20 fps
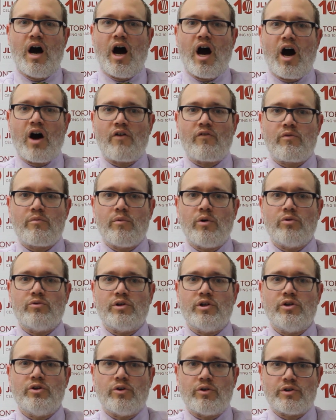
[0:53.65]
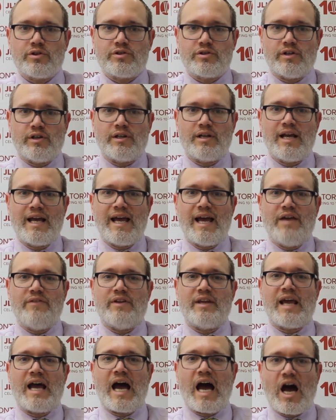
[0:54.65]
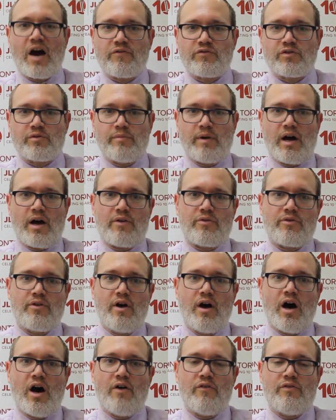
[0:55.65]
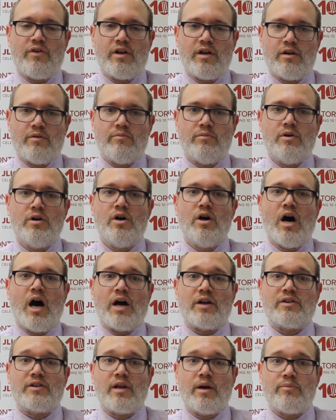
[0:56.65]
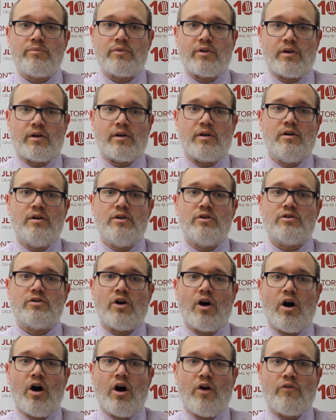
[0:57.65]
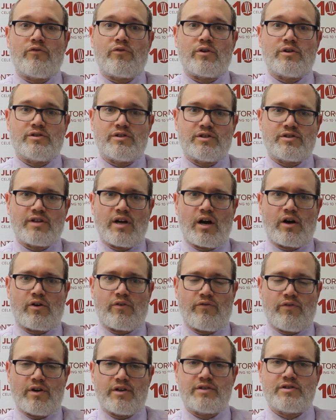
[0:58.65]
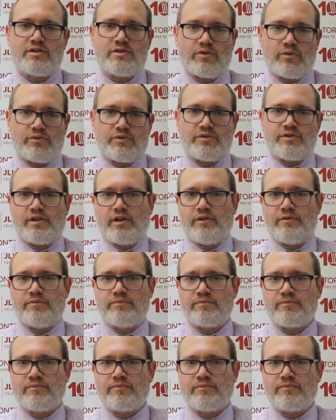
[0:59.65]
Avraham only noticed it in the aftermath of him attempting to offer as a sacrifice his own son.